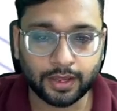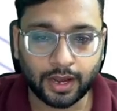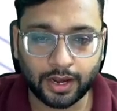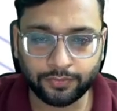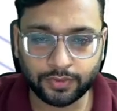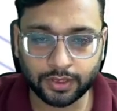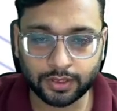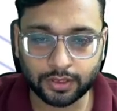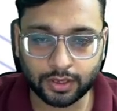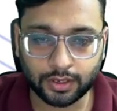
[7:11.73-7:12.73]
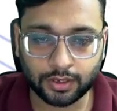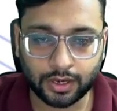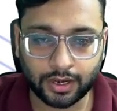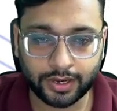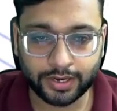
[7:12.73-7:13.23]
After
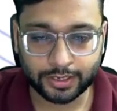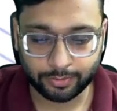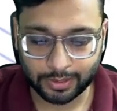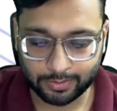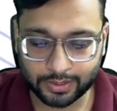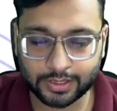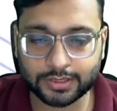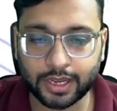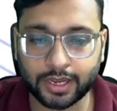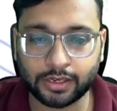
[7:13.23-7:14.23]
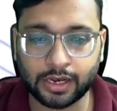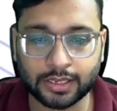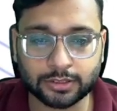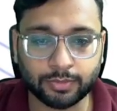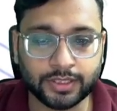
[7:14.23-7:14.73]
I enter my email address, it will
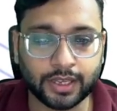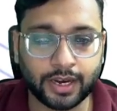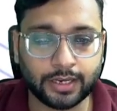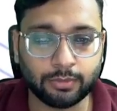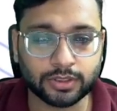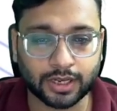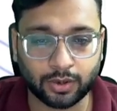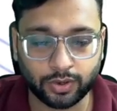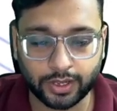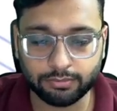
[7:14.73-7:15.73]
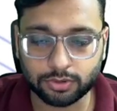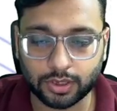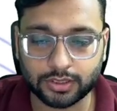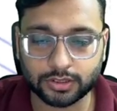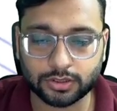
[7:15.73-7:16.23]
ask me the AWS account name. So
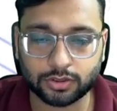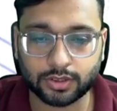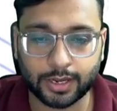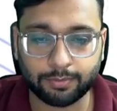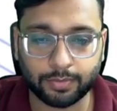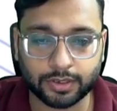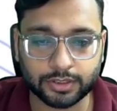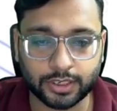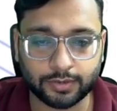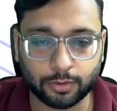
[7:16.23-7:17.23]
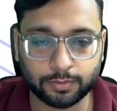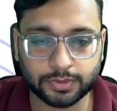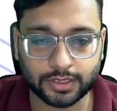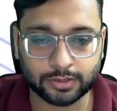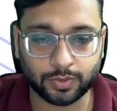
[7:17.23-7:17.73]
I'll just type master DevOps
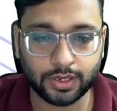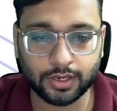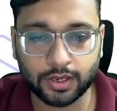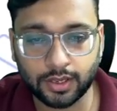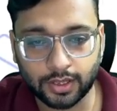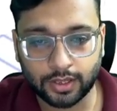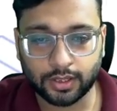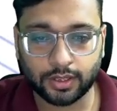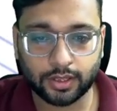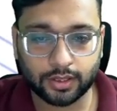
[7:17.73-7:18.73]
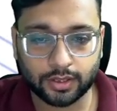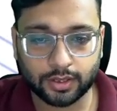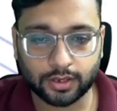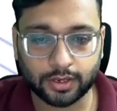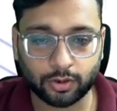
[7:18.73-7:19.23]
as well.
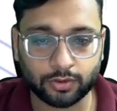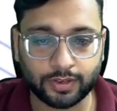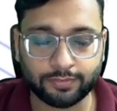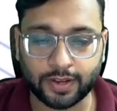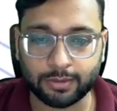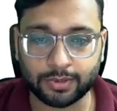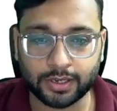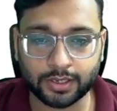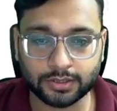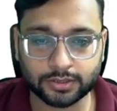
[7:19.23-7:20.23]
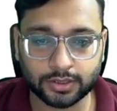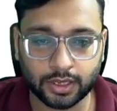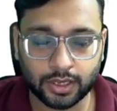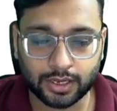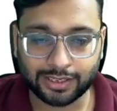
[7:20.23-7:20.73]
Click on verify email address.
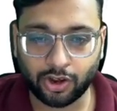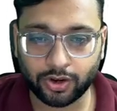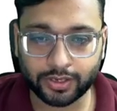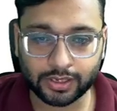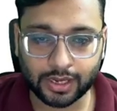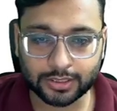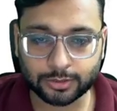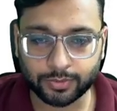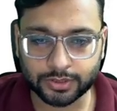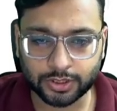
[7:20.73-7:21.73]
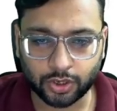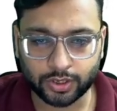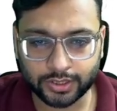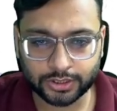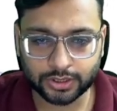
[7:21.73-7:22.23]
Now it will ask me a
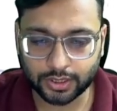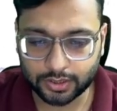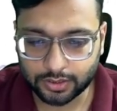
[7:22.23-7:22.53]
security check.